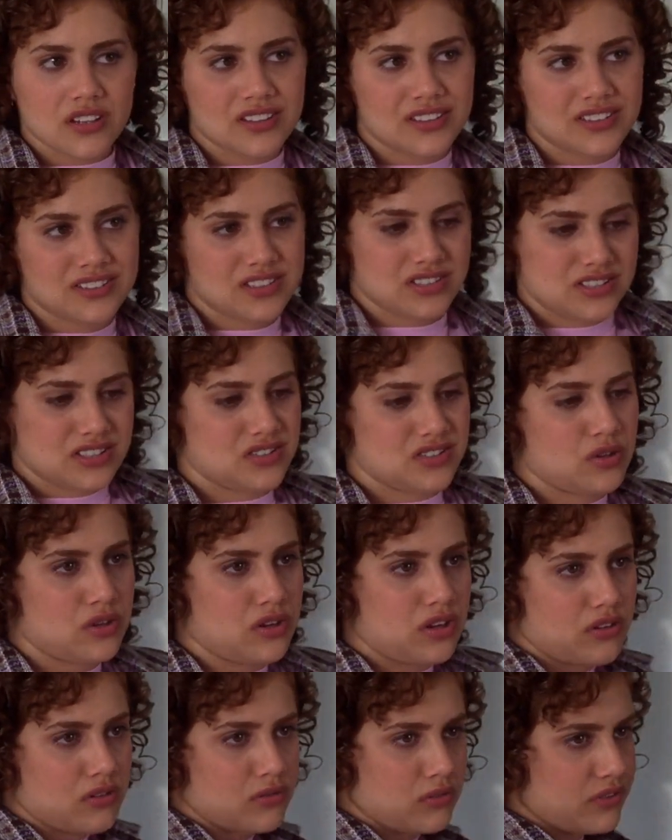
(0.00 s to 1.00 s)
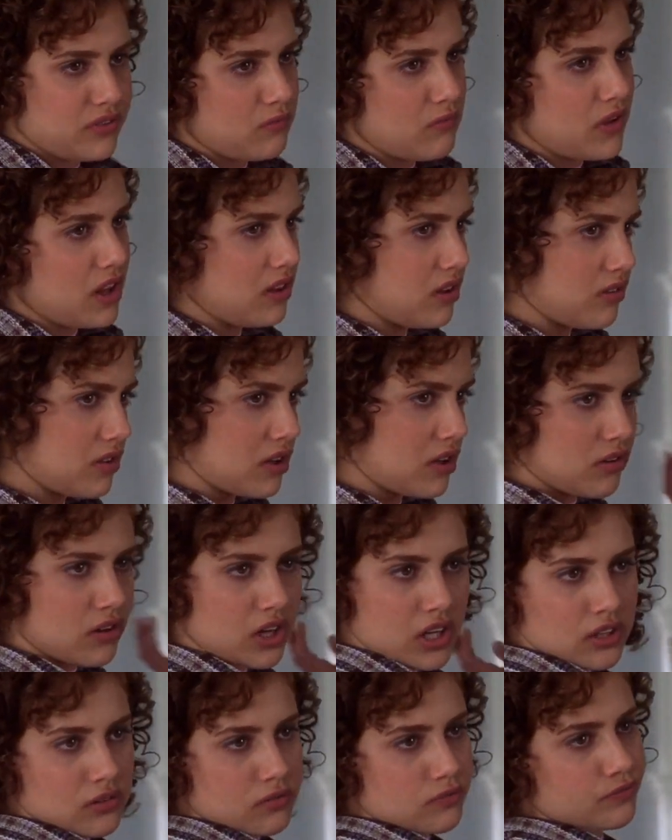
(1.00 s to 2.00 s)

Let's just talk when we've mellowed, all right?